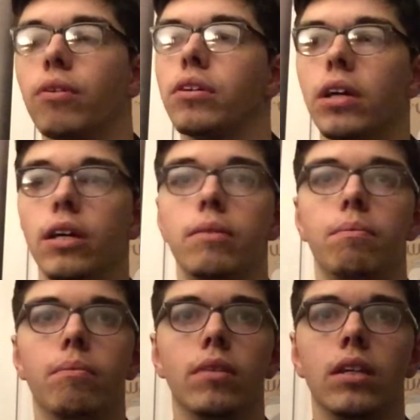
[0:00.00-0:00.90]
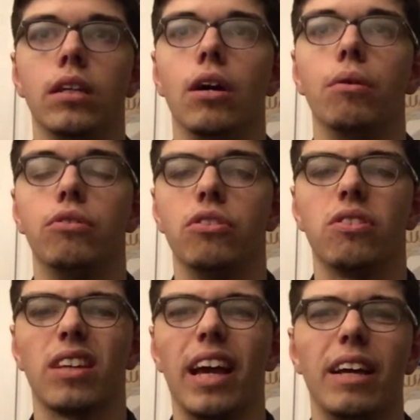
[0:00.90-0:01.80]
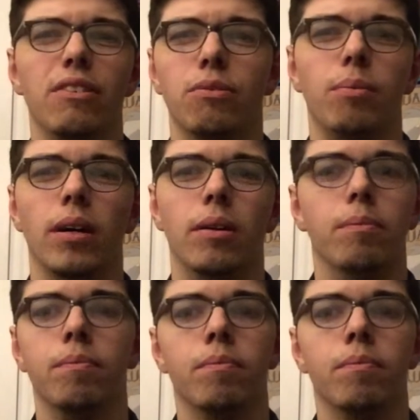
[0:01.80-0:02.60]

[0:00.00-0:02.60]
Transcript: good, you know, just in case. But